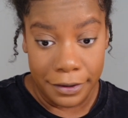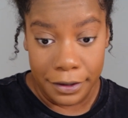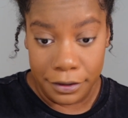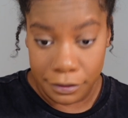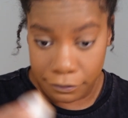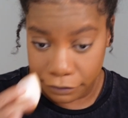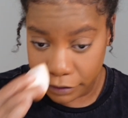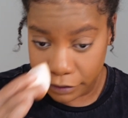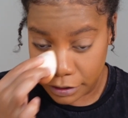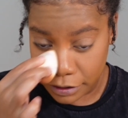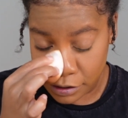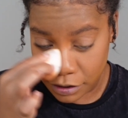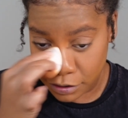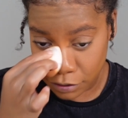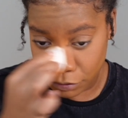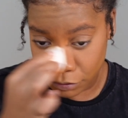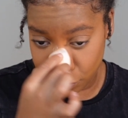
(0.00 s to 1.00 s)
Don't forget to,
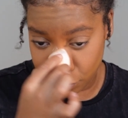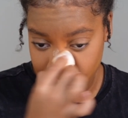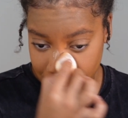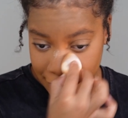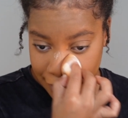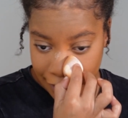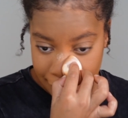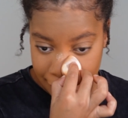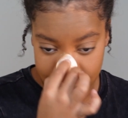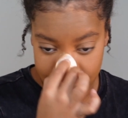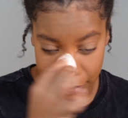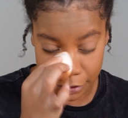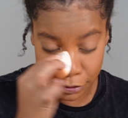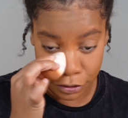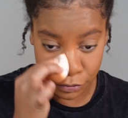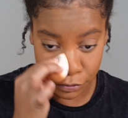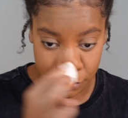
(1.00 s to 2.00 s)
so do I like
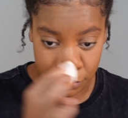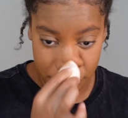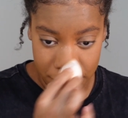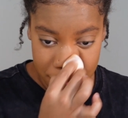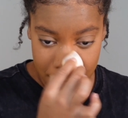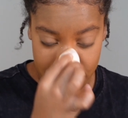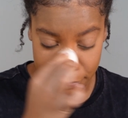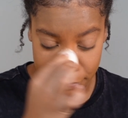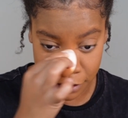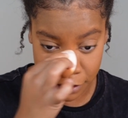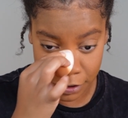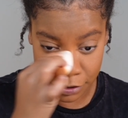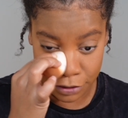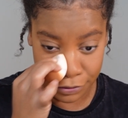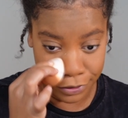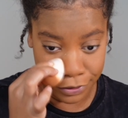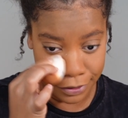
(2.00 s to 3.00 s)
contour on top of
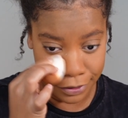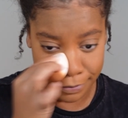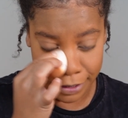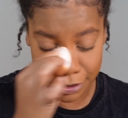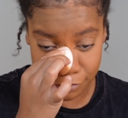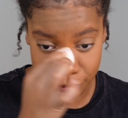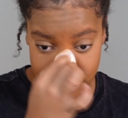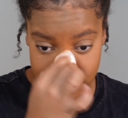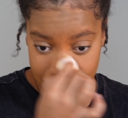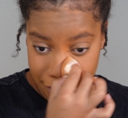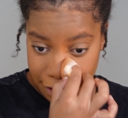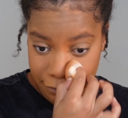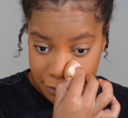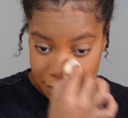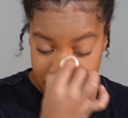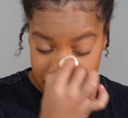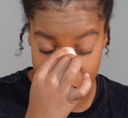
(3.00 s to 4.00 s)
this, or am I supposed to
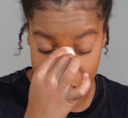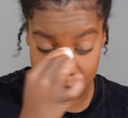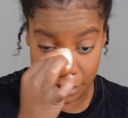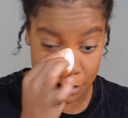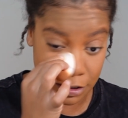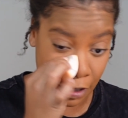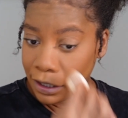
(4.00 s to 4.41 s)
leave this like this?